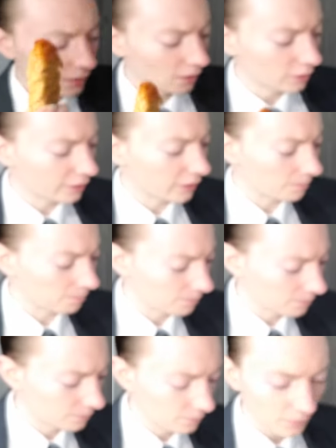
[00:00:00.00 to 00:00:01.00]
Okay.
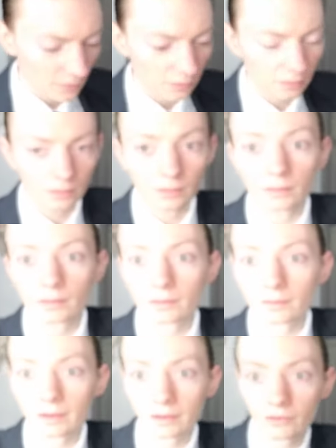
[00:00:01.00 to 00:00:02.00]

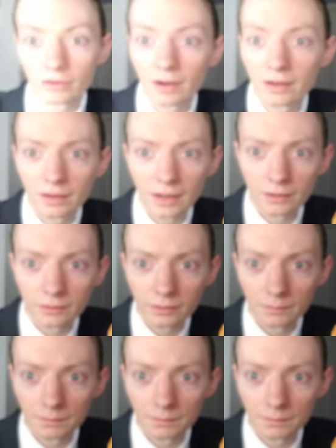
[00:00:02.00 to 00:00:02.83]
Let's try it out.